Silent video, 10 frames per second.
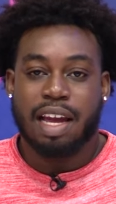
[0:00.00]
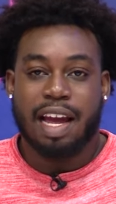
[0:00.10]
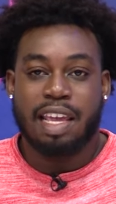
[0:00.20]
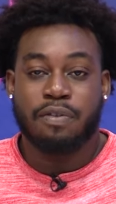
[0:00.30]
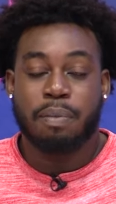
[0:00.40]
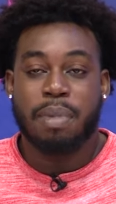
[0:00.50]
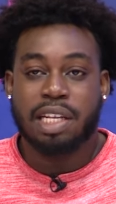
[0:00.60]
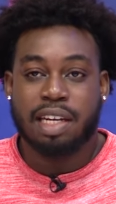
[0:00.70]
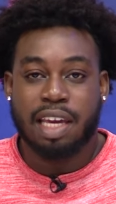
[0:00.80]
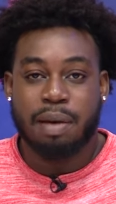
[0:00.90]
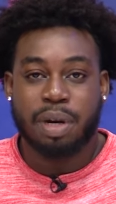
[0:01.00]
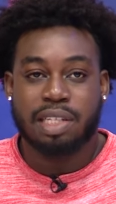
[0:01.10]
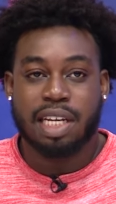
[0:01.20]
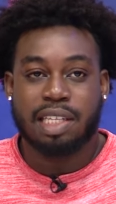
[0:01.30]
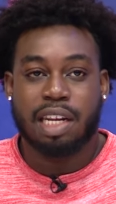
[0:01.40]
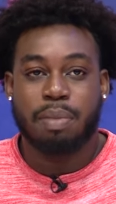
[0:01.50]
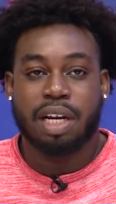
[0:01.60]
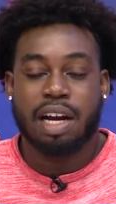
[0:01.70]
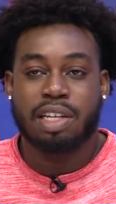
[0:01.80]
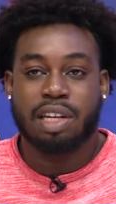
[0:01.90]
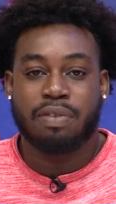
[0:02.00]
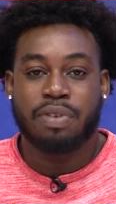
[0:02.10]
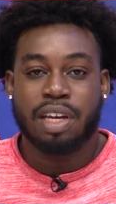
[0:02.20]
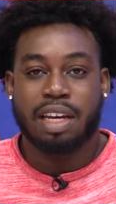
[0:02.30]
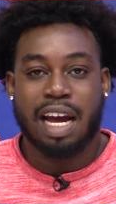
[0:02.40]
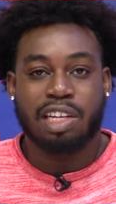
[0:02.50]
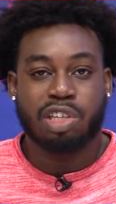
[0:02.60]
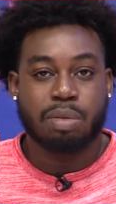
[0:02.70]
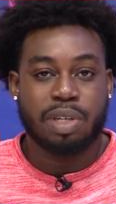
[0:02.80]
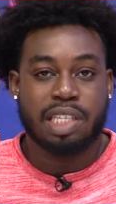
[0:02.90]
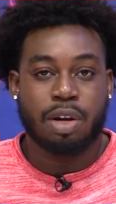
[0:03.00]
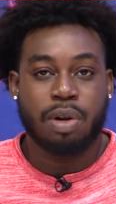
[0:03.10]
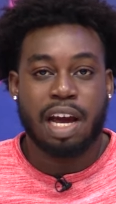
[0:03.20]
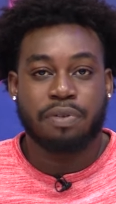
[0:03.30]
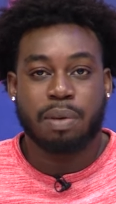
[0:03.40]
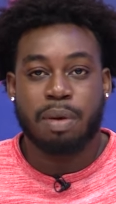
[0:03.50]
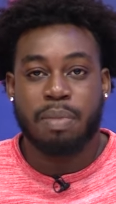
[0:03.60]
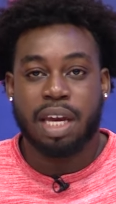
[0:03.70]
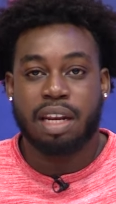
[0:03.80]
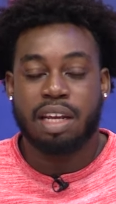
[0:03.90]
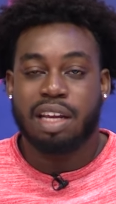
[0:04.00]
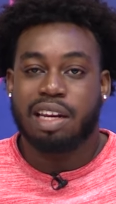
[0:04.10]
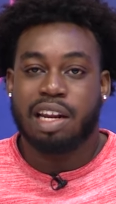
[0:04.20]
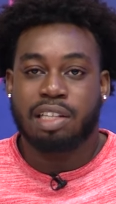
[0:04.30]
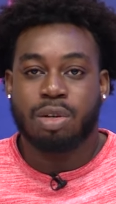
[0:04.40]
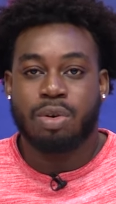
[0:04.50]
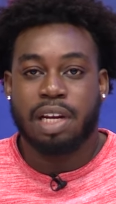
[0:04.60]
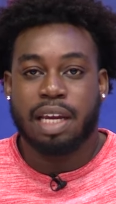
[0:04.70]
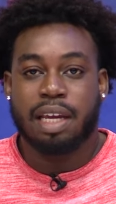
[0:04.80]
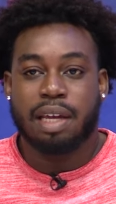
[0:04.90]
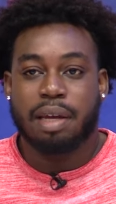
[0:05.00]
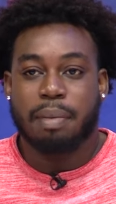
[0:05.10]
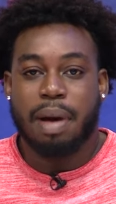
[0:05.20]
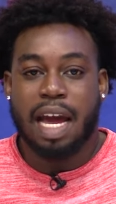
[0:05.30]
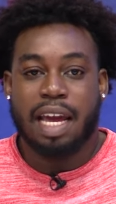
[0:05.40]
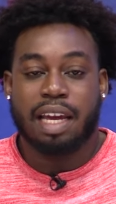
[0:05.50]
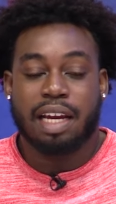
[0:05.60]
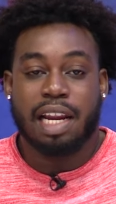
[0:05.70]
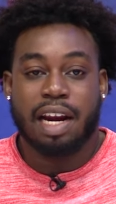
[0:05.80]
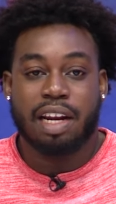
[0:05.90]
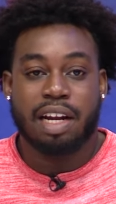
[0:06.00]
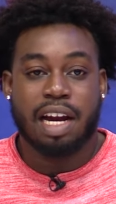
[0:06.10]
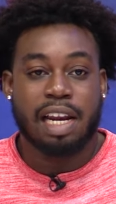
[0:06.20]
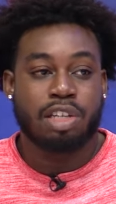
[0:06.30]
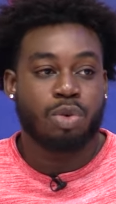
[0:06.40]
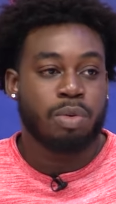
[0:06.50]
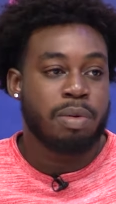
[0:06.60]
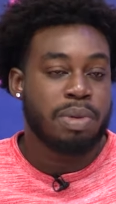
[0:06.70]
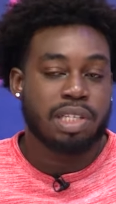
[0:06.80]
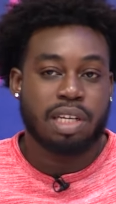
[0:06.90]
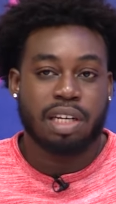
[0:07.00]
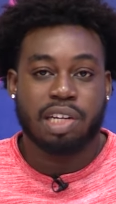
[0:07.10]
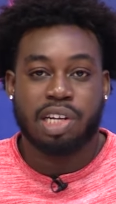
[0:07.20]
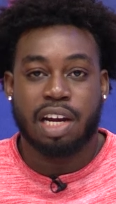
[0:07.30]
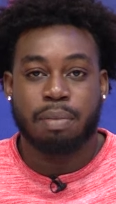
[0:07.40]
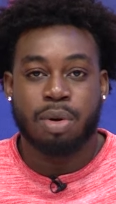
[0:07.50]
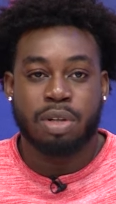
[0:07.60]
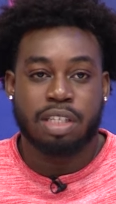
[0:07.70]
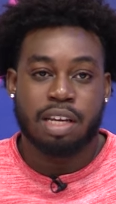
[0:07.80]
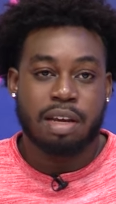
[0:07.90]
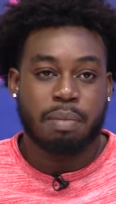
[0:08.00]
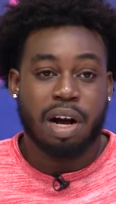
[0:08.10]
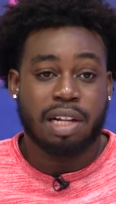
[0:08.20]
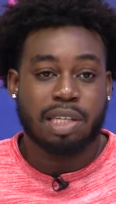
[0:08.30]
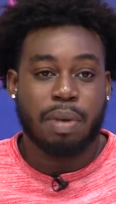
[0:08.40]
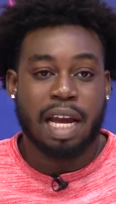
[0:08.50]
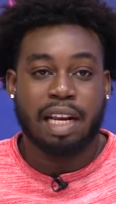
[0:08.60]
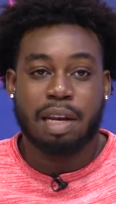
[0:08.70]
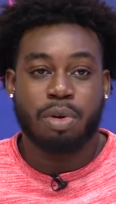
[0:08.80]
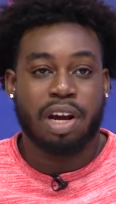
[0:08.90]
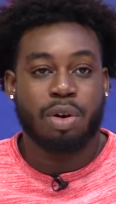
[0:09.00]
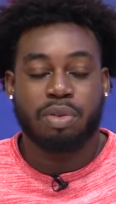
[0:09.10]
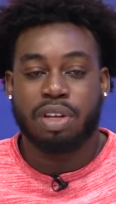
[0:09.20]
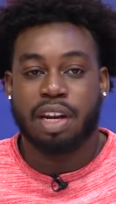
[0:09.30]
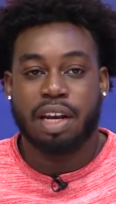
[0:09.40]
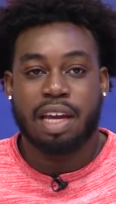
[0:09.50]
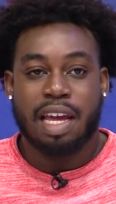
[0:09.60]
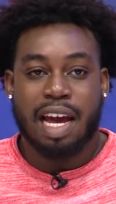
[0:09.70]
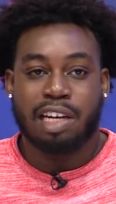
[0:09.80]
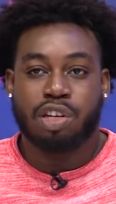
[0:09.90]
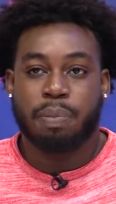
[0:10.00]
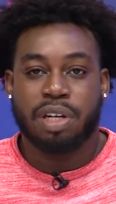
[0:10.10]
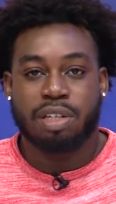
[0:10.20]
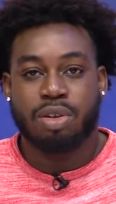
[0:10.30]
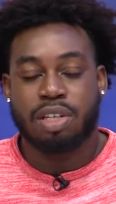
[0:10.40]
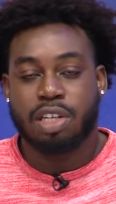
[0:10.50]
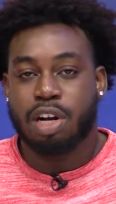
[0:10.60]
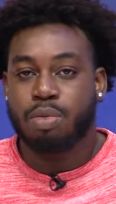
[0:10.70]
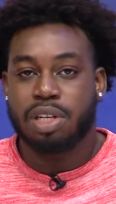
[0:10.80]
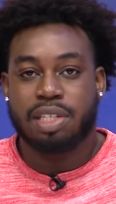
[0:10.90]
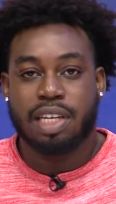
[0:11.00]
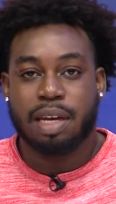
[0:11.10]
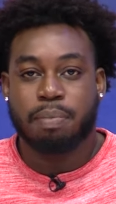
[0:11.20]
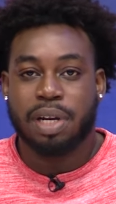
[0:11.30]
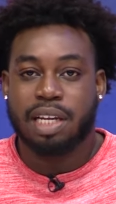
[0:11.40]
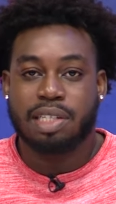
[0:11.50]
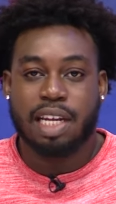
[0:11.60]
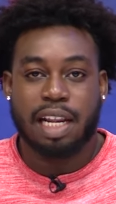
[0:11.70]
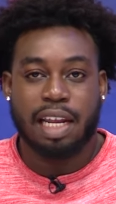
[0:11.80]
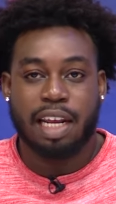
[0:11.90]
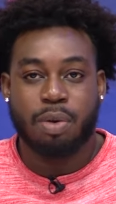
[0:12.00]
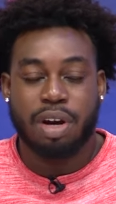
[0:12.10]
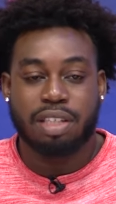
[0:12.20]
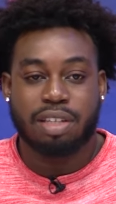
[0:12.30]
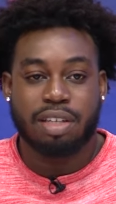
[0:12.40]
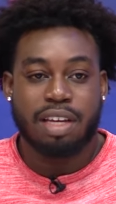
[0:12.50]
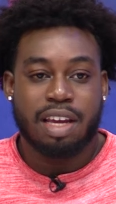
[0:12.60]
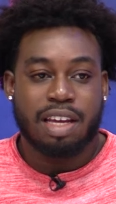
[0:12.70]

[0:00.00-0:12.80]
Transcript: an even better game on Saturday because of the adjustments that will have to be made, not only by Clarendon College, who will be missing Nashan Bolt, but also by Glenmuir. I don't think the Andrew Peart is going to come with the same play style and then want to